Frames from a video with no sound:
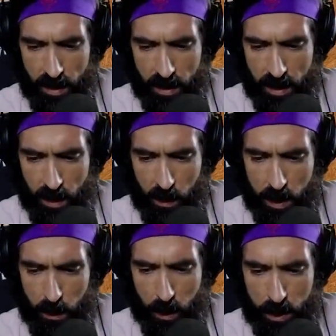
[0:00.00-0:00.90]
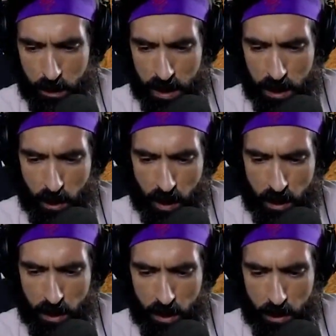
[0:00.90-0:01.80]
It was supposed to be
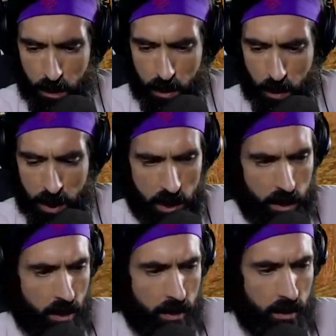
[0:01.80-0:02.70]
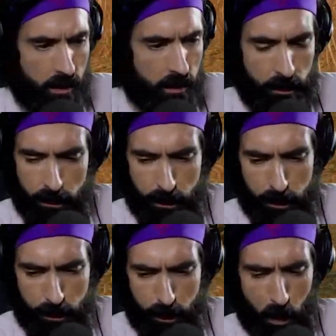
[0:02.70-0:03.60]
200, stupid Twitch.
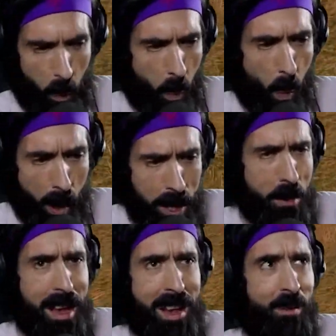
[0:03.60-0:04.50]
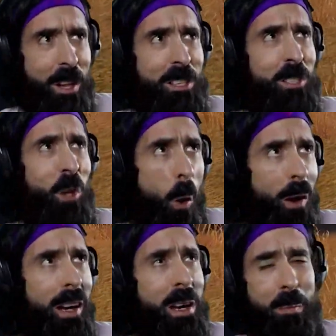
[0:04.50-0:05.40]
What are you even
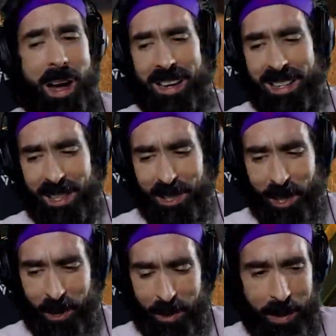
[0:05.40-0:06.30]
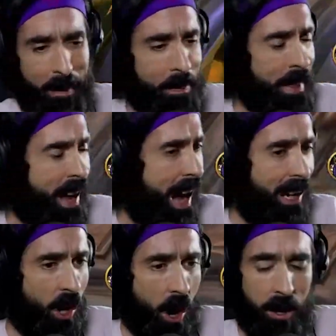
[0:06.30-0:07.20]
talking about, Hidetaru? I
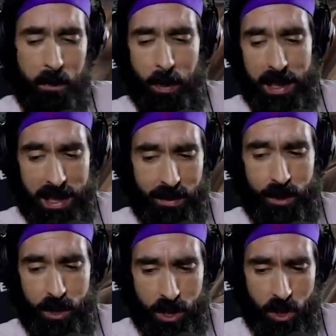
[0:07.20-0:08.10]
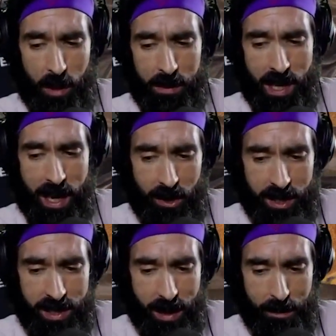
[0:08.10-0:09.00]
can't believe you just dropped 100
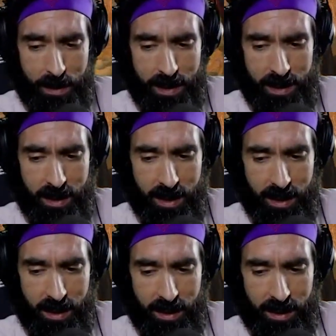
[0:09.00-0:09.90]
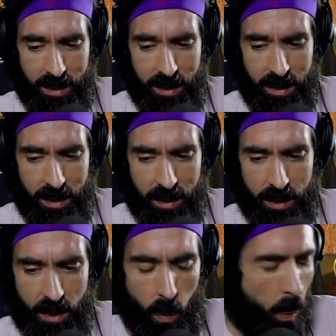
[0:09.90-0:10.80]
subs.
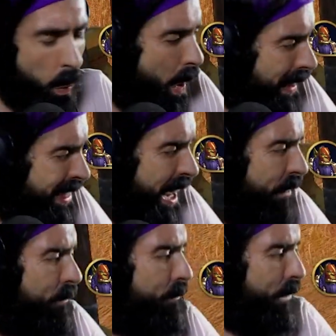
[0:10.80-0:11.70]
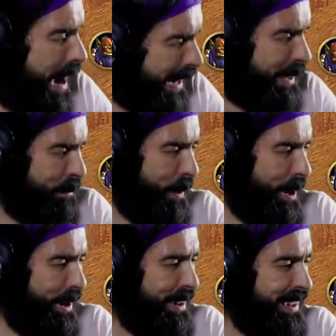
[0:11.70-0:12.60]
What the fuck,
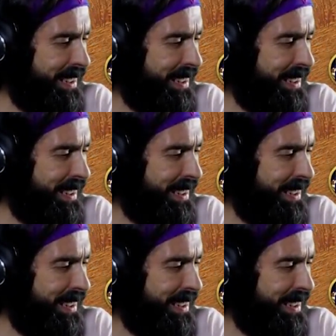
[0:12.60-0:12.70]
bro?